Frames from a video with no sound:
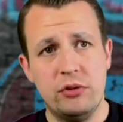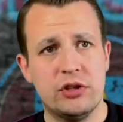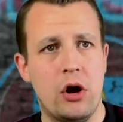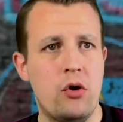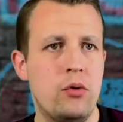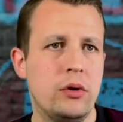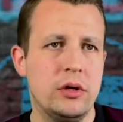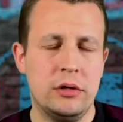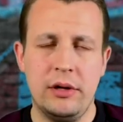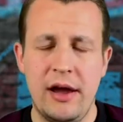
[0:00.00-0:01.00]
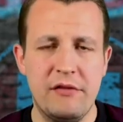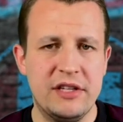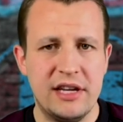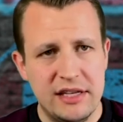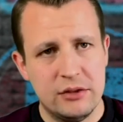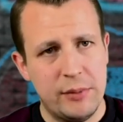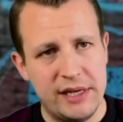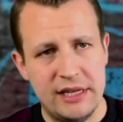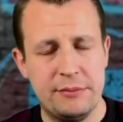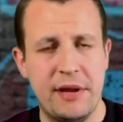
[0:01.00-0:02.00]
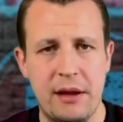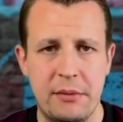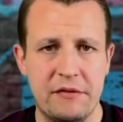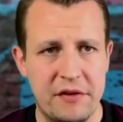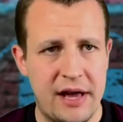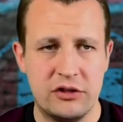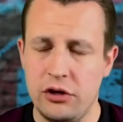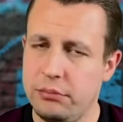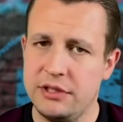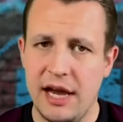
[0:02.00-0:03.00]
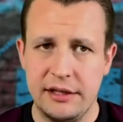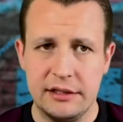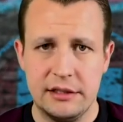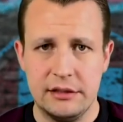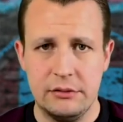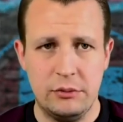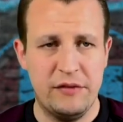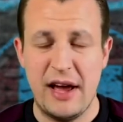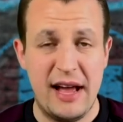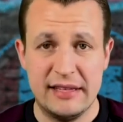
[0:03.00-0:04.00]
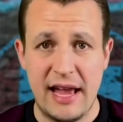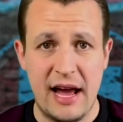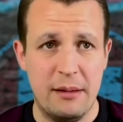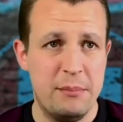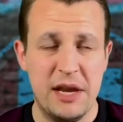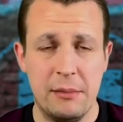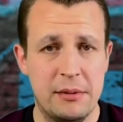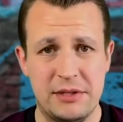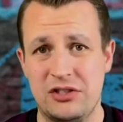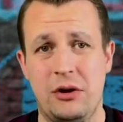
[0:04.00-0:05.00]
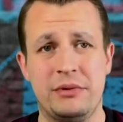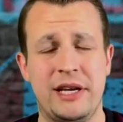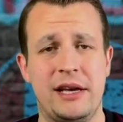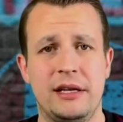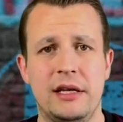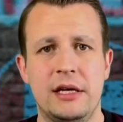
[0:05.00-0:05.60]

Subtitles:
So every season we need to be aiming for that top 10, without a doubt. Minimum is top 10.